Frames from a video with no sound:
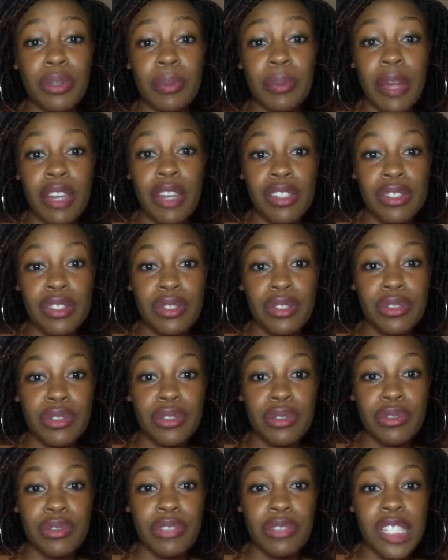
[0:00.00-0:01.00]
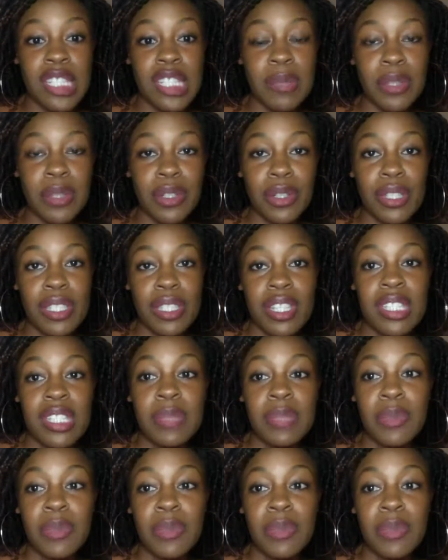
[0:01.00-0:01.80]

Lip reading: in comparison to Greece, because